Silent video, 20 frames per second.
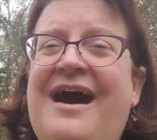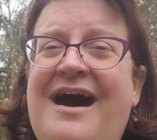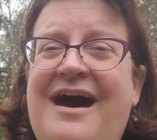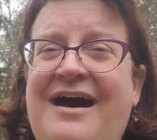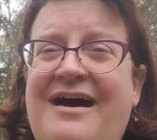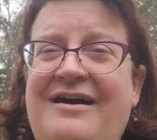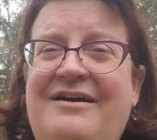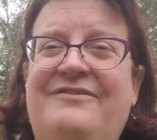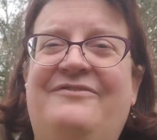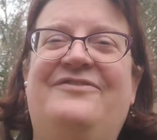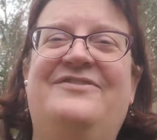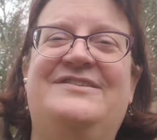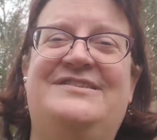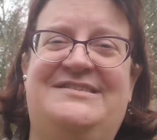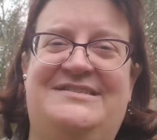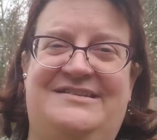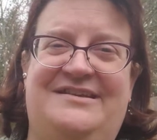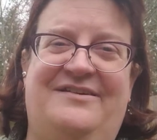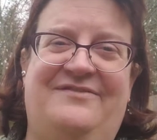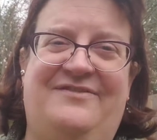of
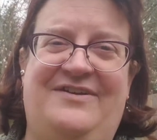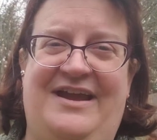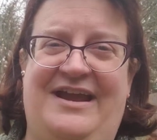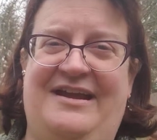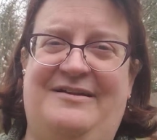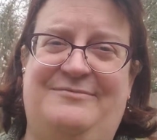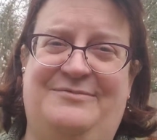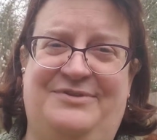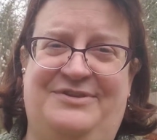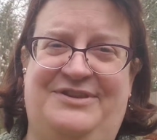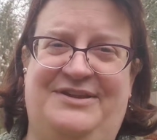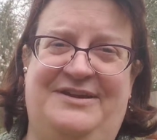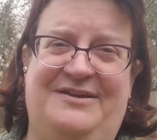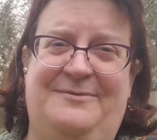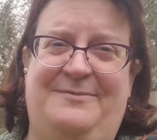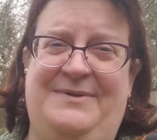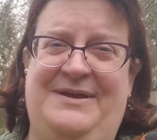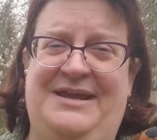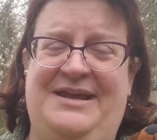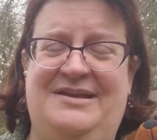stuffed animal
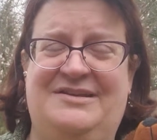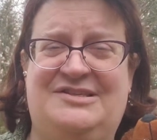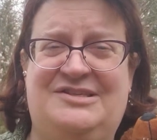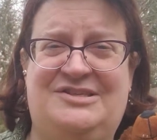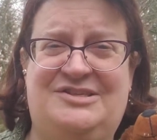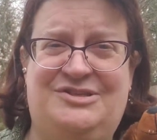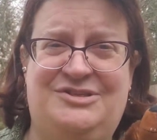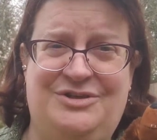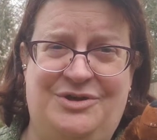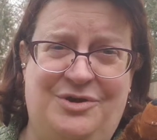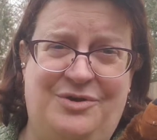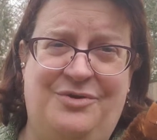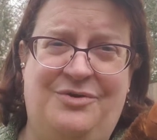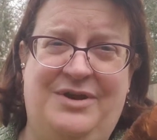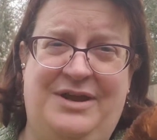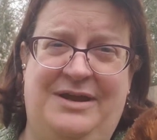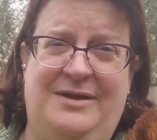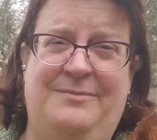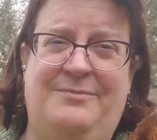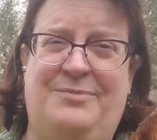therapy. So
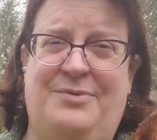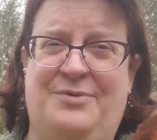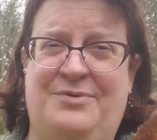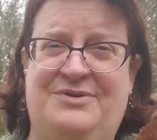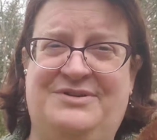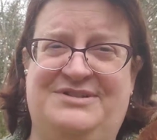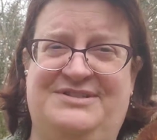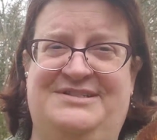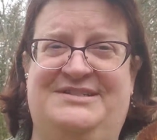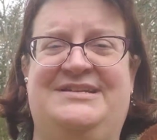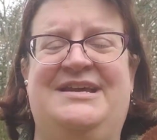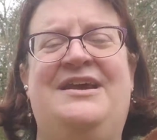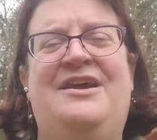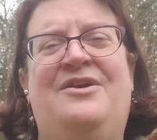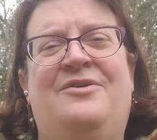important.